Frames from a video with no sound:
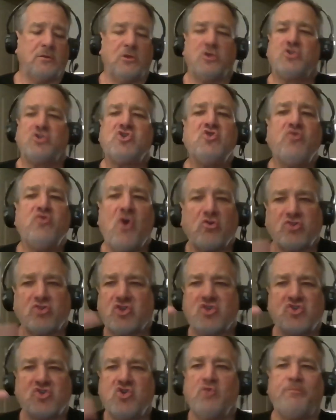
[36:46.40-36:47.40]
do those
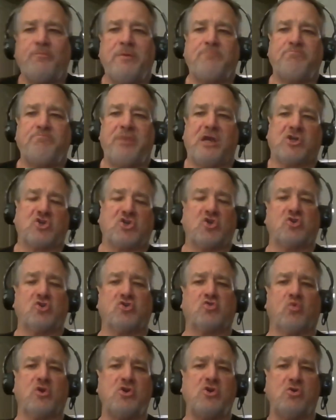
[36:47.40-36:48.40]
stupid
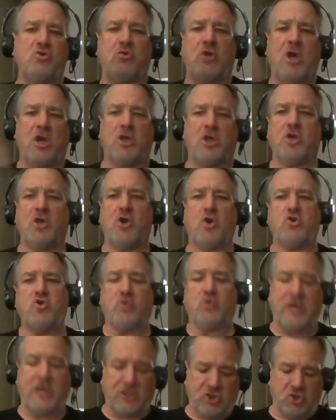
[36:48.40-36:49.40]
pictures where you
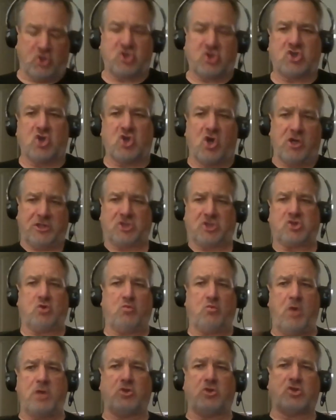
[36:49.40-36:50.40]
get your shirt a
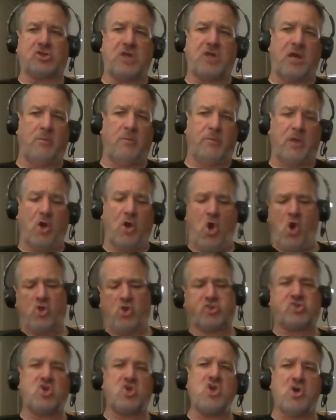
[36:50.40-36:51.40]
certain way and you stand up and think, oh,
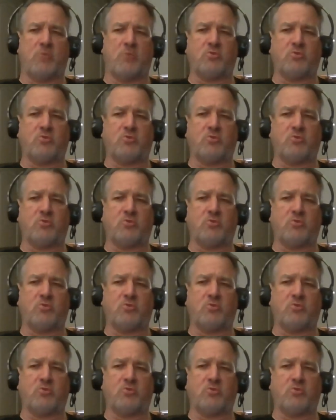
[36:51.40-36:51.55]
see, I'm